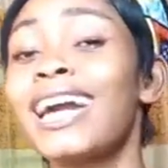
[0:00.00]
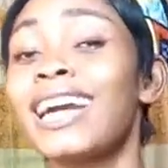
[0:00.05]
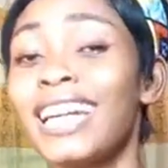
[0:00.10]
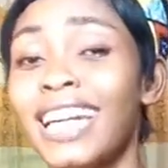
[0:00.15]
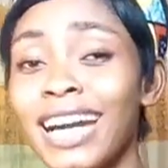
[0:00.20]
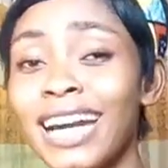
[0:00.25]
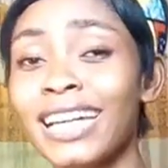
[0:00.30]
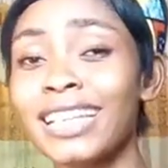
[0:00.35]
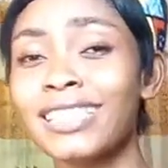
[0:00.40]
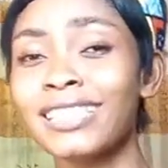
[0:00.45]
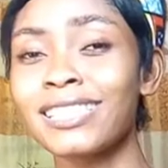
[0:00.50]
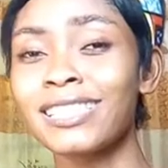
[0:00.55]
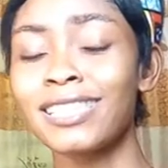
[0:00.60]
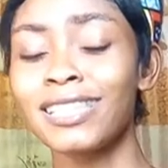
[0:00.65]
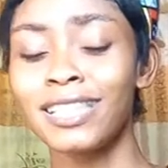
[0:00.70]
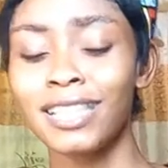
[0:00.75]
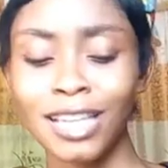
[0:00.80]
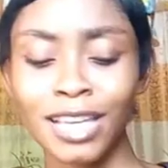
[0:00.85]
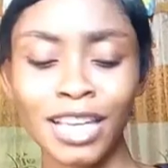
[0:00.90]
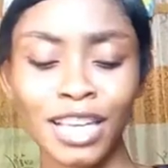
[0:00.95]
Guys,
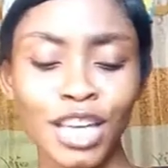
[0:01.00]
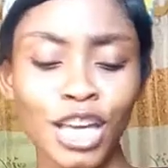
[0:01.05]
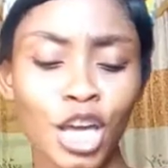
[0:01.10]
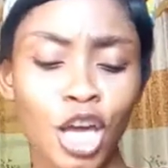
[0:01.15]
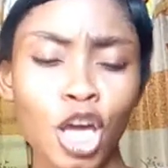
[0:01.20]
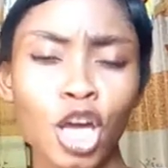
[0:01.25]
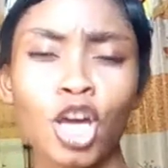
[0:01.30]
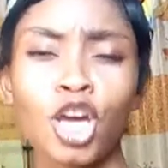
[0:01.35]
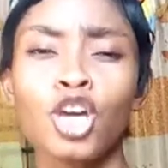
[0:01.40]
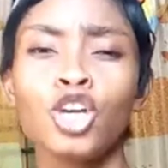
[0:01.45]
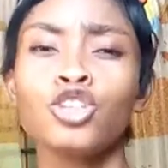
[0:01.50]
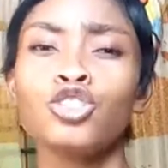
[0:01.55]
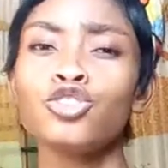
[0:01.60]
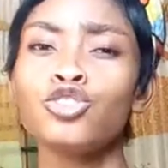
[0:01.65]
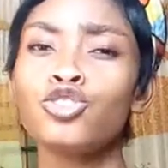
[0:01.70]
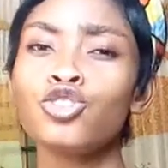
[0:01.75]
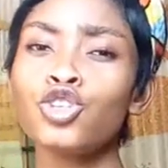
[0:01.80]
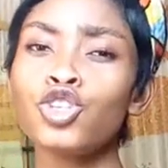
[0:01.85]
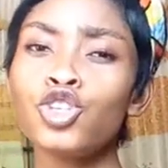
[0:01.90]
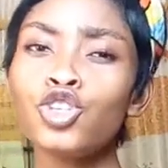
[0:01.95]

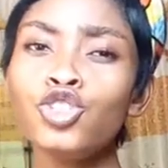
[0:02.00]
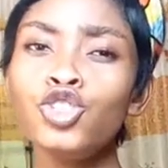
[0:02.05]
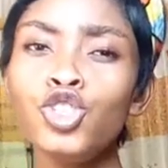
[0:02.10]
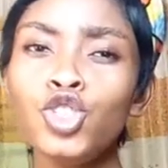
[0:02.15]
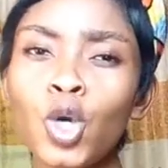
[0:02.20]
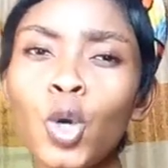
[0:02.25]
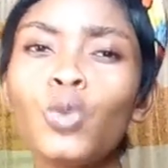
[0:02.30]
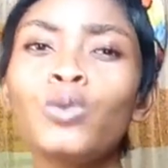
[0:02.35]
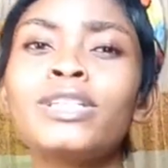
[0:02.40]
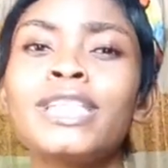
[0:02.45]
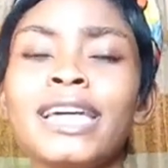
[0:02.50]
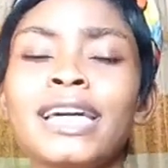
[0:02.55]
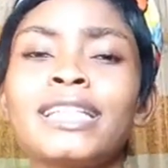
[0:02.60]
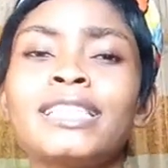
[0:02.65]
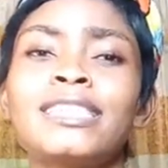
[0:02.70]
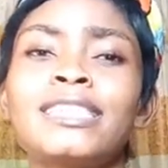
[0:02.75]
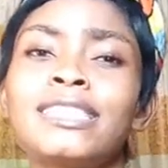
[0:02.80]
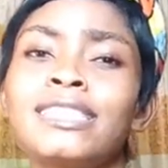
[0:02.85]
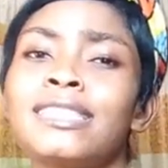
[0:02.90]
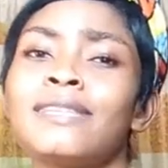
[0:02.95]
do you know
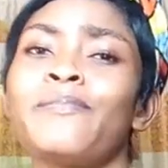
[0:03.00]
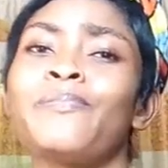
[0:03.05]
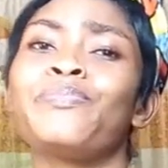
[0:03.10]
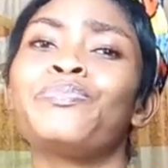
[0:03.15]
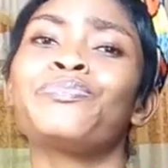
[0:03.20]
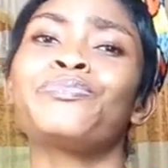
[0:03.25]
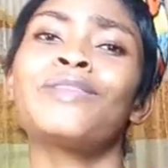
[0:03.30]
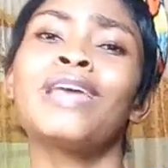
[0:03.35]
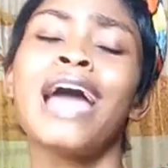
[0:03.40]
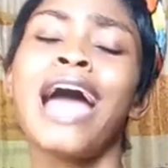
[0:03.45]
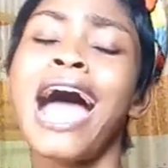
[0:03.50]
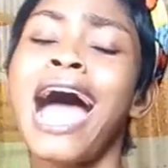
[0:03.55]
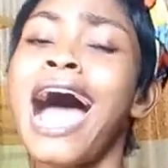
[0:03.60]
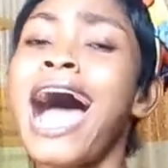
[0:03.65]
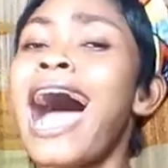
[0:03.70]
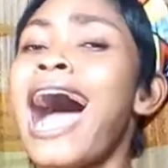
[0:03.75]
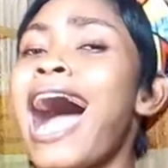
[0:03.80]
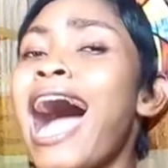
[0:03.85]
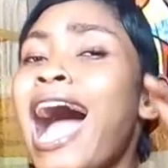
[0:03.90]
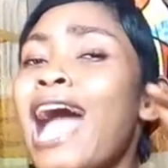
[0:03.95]
that
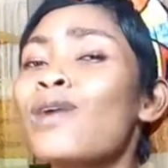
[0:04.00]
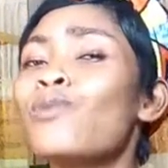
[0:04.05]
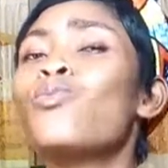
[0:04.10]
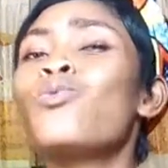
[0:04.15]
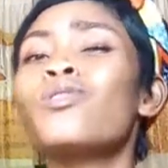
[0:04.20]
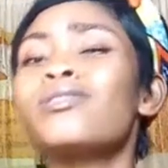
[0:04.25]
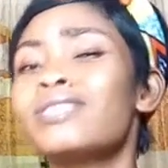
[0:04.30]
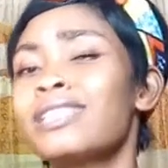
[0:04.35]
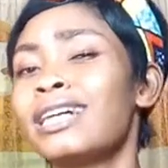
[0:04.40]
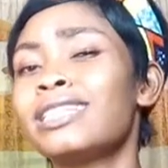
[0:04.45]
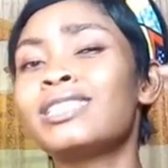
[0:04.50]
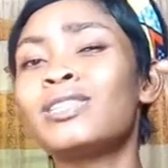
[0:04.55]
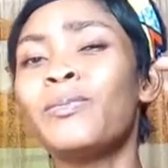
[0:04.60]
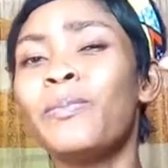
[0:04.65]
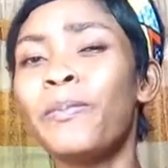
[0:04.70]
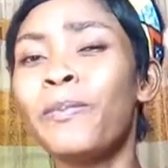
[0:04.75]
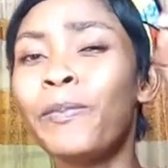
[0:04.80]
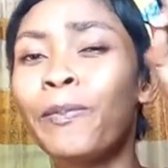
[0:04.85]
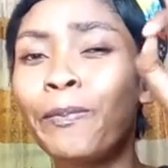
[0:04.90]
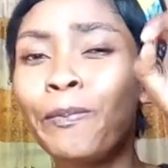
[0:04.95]
I was at
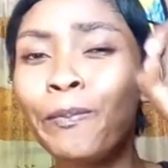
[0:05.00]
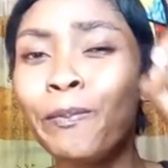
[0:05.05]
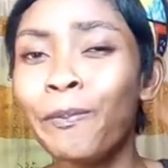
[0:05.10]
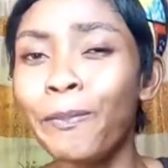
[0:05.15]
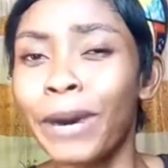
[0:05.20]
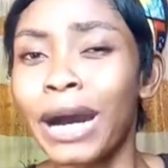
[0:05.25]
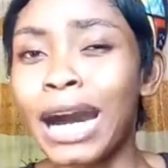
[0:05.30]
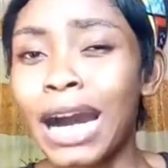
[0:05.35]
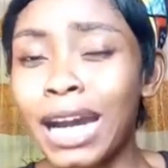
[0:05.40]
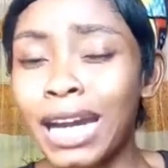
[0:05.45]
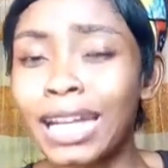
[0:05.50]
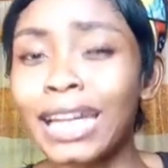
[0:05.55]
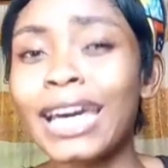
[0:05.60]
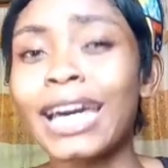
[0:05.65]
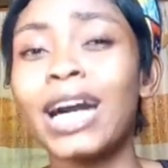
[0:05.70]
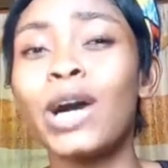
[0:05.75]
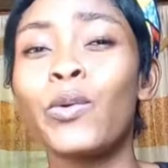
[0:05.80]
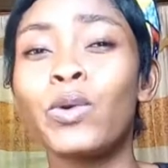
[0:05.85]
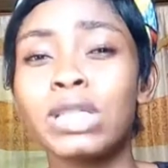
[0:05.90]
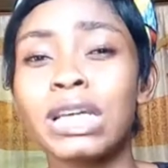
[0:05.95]
the park,
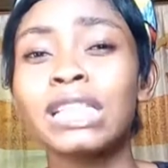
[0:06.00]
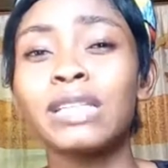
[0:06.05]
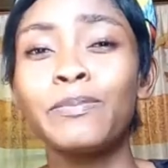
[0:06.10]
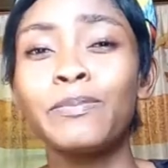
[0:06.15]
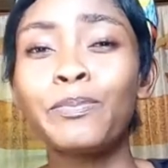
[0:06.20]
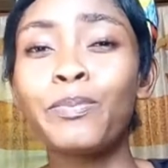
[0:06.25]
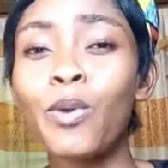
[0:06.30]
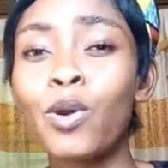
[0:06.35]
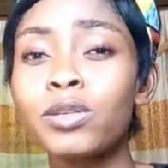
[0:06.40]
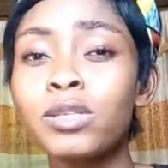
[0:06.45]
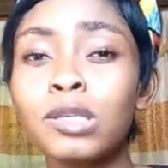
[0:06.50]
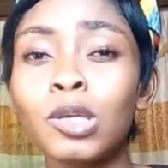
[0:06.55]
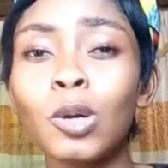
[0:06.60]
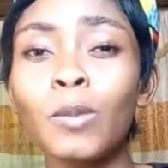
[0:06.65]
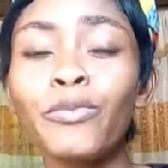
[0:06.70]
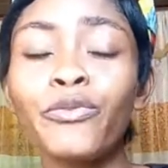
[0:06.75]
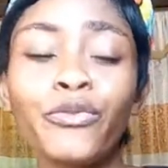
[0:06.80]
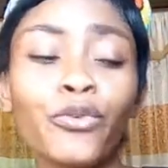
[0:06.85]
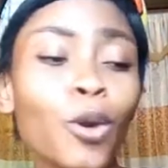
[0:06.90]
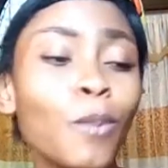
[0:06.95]
like I was at the bus
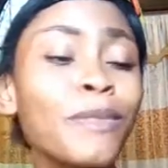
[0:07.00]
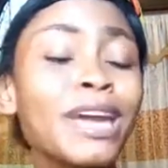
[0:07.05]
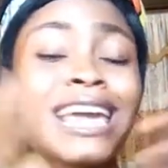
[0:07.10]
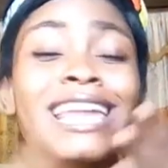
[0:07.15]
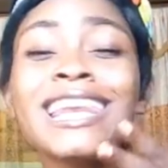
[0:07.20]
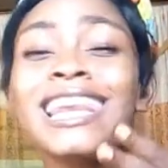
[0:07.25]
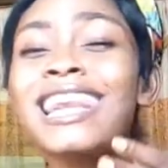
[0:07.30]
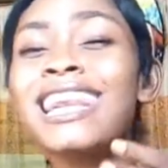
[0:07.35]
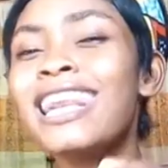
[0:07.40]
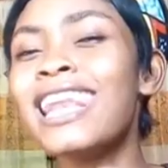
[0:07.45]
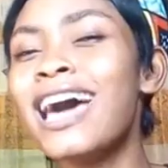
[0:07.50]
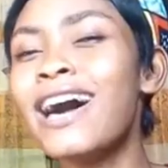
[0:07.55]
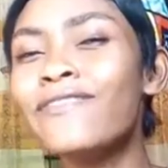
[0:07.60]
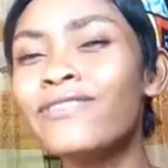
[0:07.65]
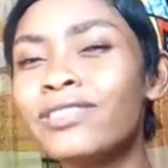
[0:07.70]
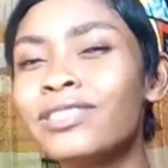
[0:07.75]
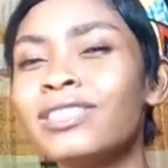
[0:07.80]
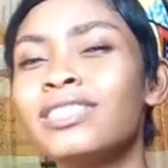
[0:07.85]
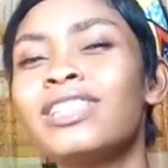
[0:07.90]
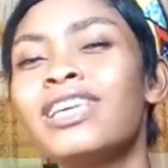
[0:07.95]
stop from 11
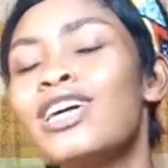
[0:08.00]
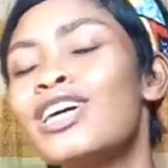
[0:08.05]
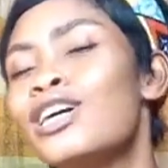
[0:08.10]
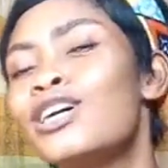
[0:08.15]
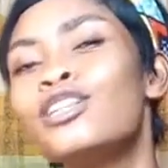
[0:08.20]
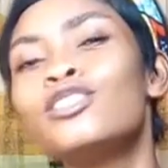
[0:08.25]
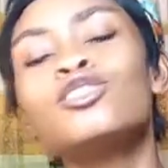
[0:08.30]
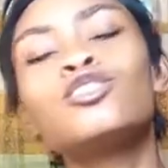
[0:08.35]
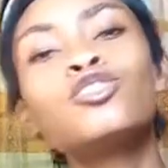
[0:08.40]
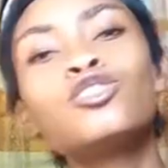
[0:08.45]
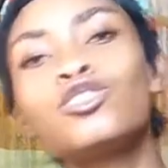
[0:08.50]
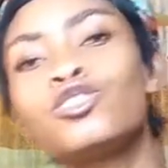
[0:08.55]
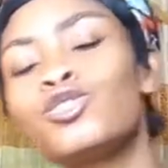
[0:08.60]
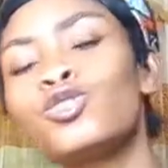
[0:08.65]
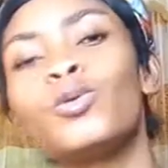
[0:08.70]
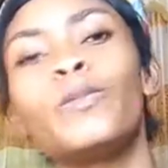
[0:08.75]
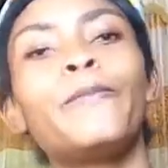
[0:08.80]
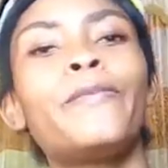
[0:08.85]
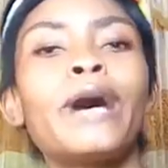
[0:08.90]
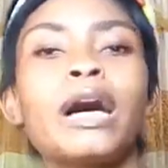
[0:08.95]

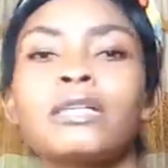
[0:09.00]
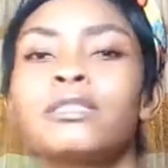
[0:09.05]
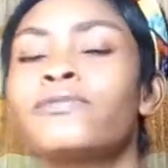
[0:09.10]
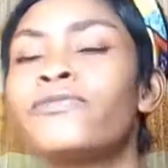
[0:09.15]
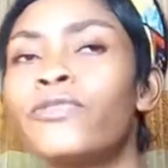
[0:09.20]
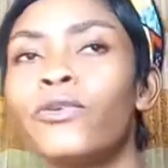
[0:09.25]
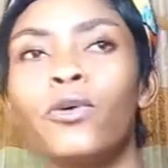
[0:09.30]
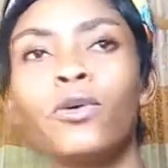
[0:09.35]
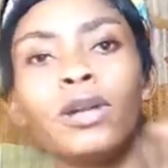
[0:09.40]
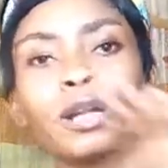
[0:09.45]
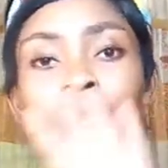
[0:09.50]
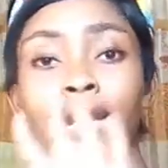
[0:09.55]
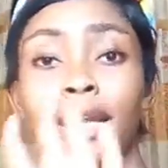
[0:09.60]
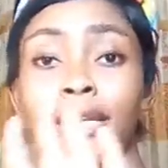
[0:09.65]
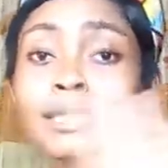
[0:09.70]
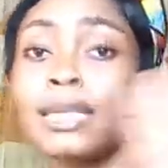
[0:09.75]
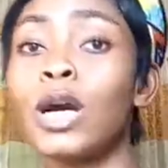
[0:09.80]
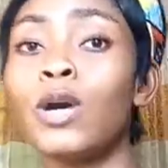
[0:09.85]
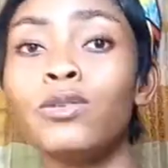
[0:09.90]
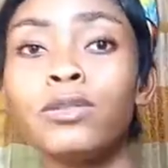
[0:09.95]
to past 4.
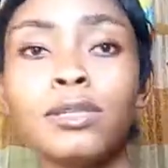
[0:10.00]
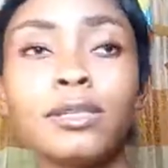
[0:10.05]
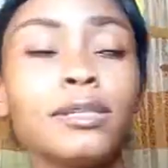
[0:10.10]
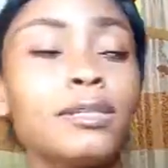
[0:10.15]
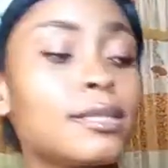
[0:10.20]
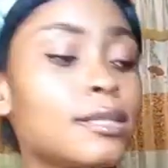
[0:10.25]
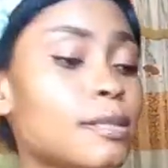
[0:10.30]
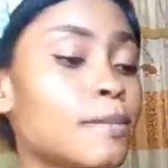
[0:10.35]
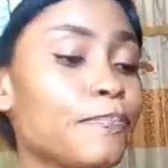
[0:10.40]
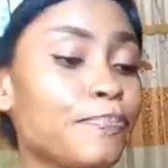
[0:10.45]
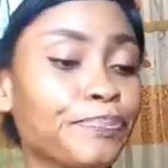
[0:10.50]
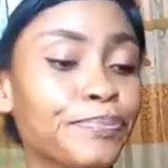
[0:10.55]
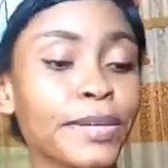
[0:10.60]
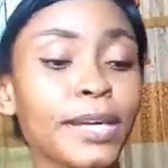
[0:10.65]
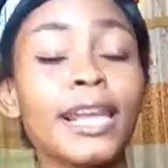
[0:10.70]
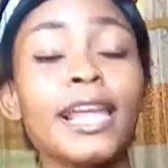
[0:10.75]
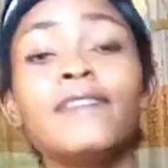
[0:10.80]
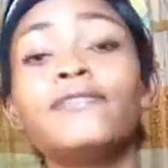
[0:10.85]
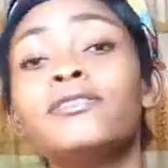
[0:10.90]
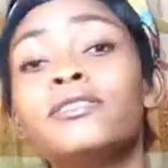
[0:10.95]
Let's count it.
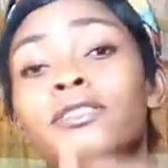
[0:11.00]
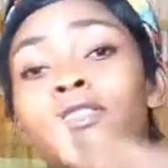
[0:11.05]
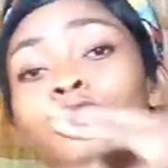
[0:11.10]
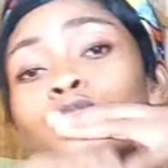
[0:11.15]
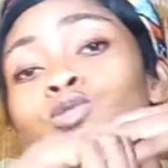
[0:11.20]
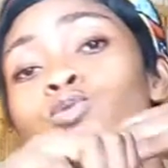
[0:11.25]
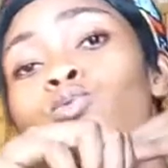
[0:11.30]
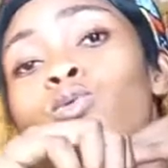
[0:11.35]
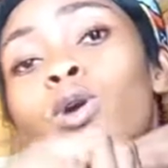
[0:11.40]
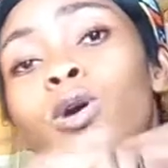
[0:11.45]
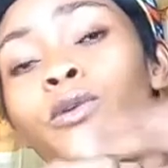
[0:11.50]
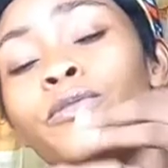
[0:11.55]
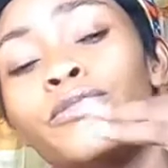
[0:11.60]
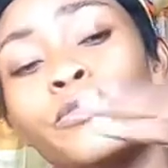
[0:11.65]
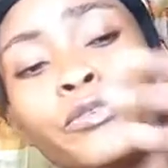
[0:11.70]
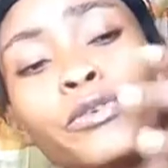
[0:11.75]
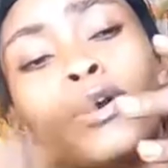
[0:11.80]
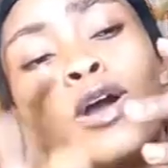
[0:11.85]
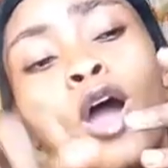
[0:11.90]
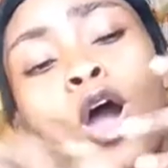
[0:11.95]
11, 12,
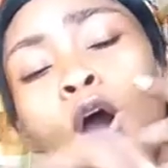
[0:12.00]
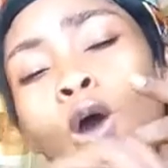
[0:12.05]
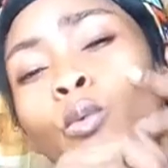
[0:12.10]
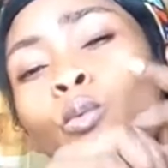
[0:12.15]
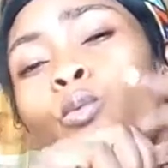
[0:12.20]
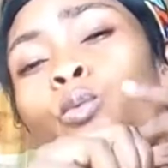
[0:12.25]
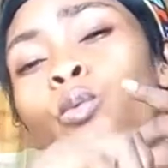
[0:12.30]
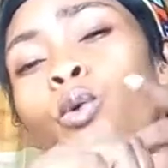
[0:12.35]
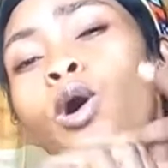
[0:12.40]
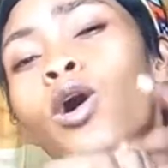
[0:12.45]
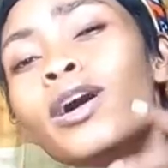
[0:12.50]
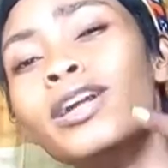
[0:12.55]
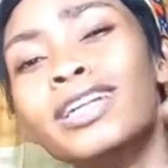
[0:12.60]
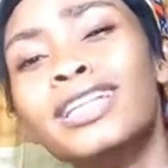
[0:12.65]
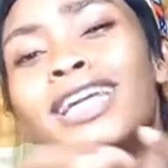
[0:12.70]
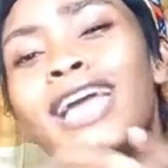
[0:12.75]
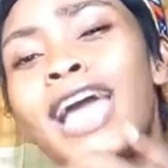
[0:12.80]
1,